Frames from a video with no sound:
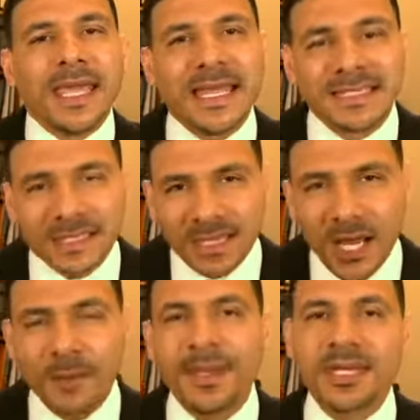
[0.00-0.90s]
it's
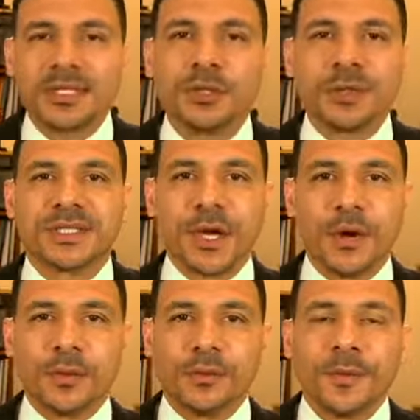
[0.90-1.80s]
coming into its
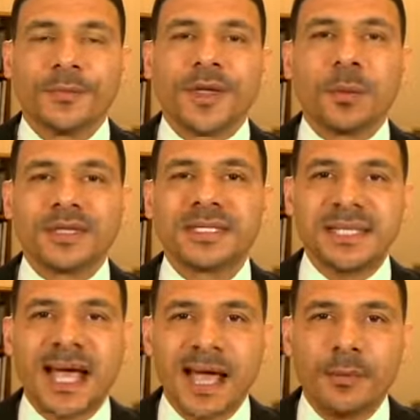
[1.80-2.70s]
own. There was a
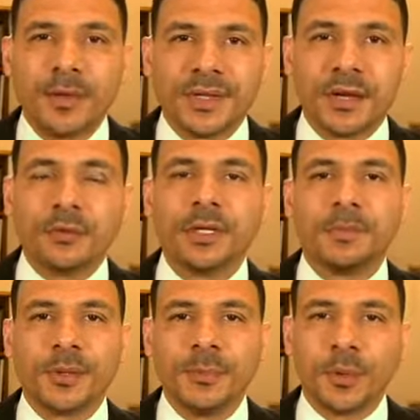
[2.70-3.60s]
time when the
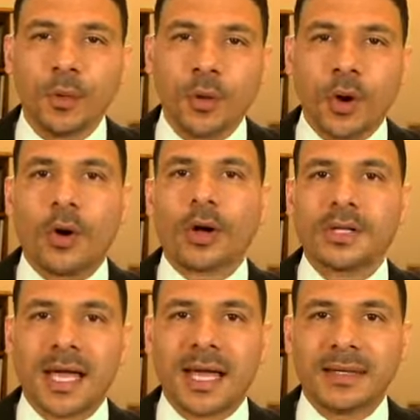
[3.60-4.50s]
only people who were
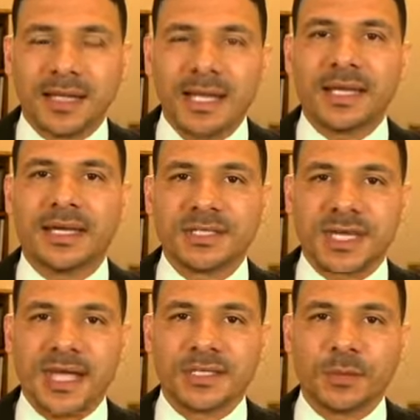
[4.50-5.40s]
online getting an
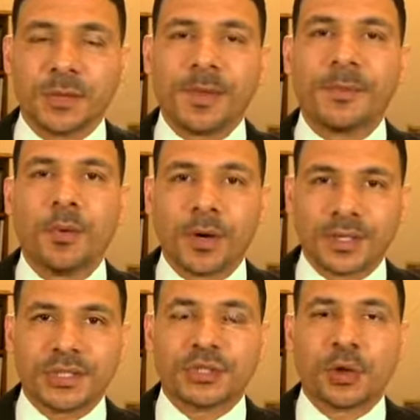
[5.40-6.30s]
education were the people who
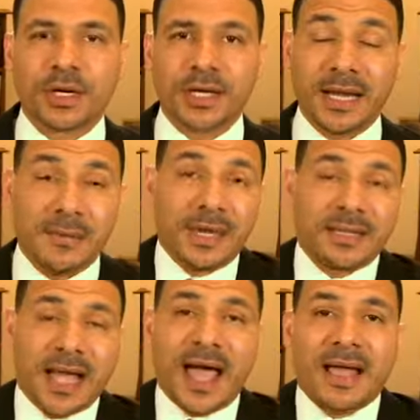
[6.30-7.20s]
wanted the shortcut. I
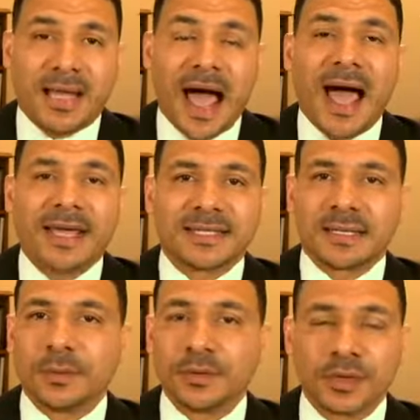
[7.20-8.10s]
mean, I as
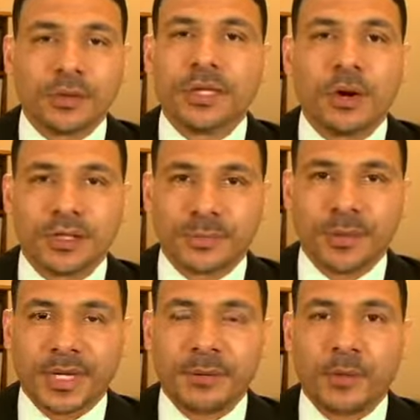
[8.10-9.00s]
someone who's only gone to
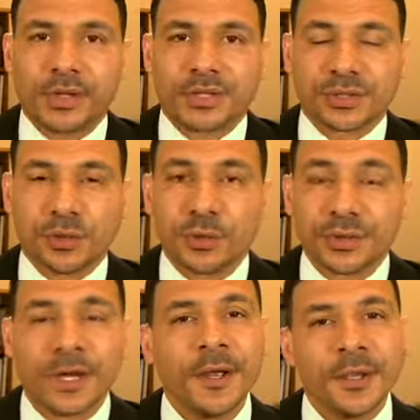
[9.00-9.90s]
brick and mortar
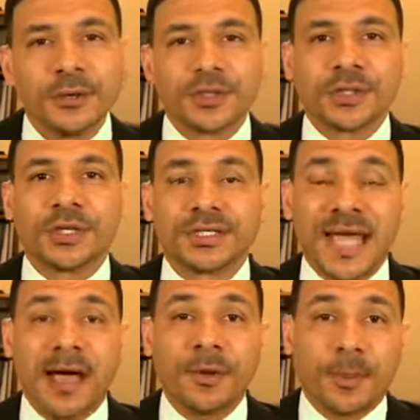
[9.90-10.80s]
schools, used to look
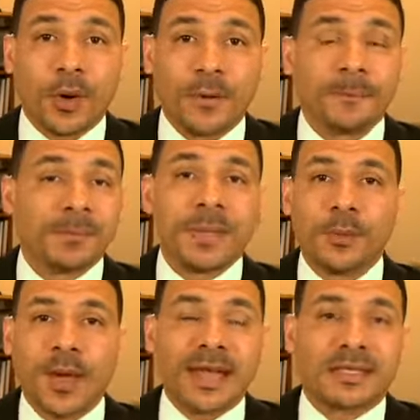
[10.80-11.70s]
down upon
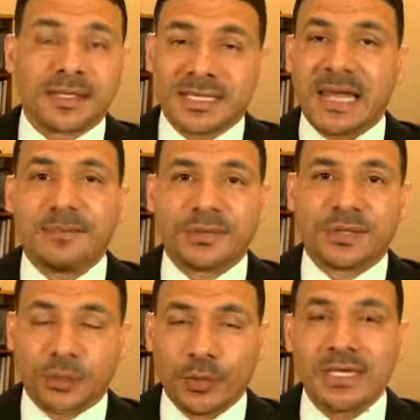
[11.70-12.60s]
people who had the same
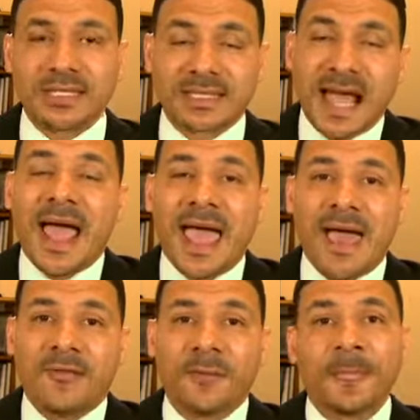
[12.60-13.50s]
degrees as I
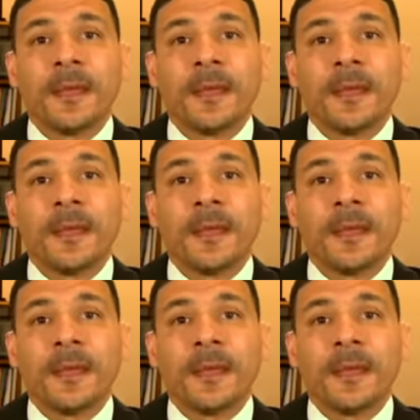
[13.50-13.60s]
have